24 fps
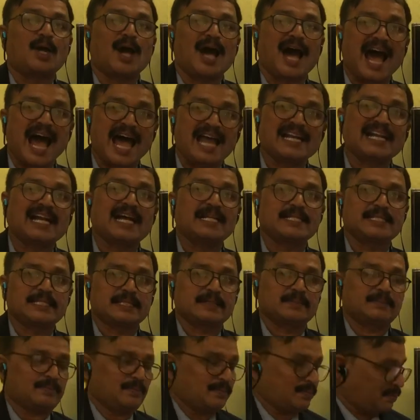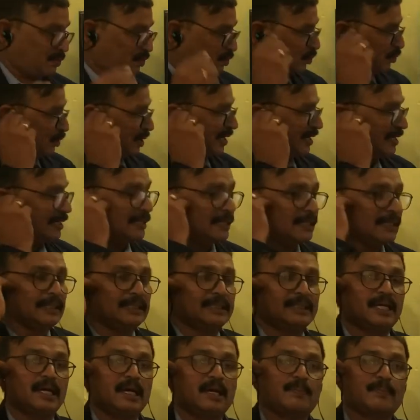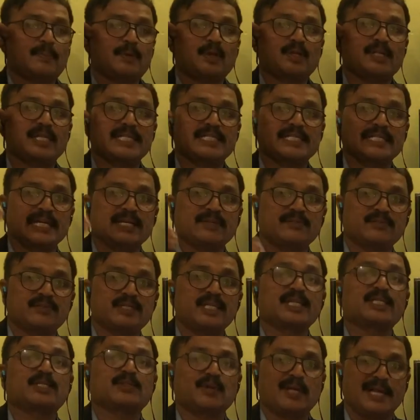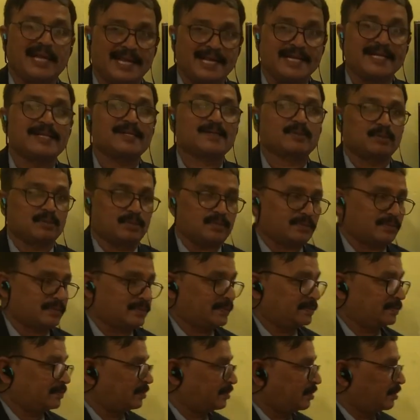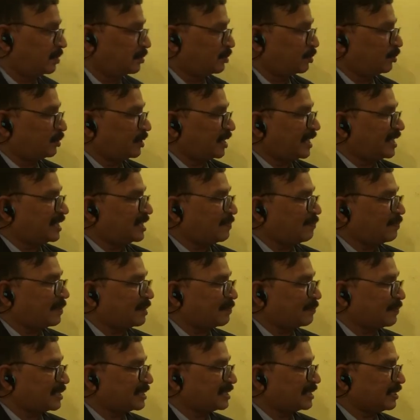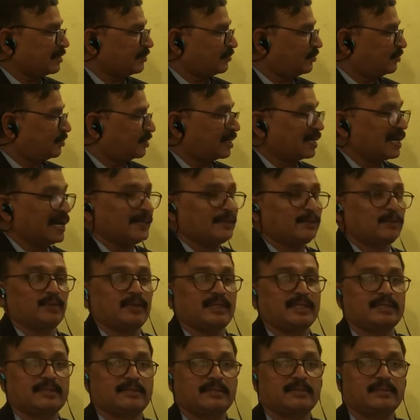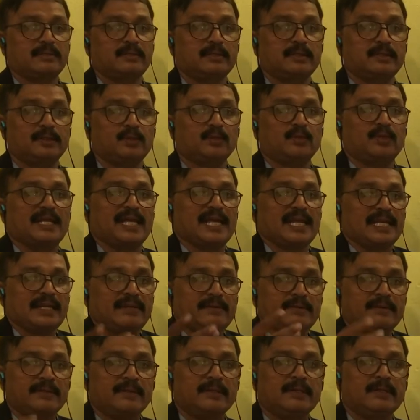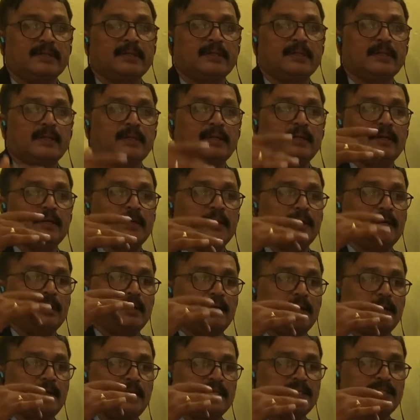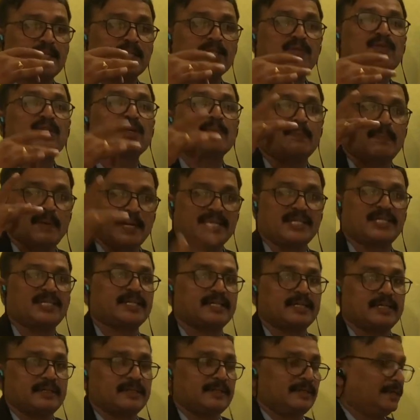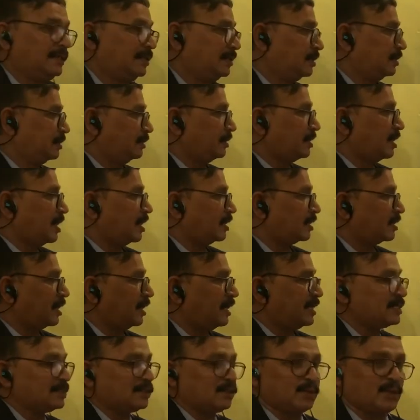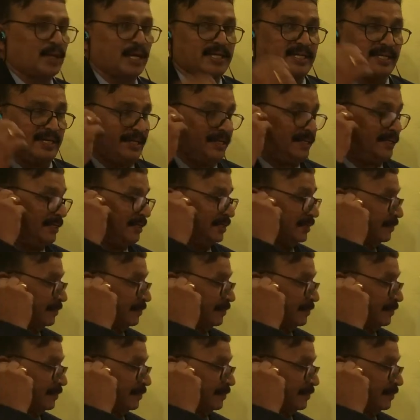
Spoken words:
orgasm during the process of sexual intercourse. So that is the purpose of clitoris, to derive sexual pleasure. The organ is located here.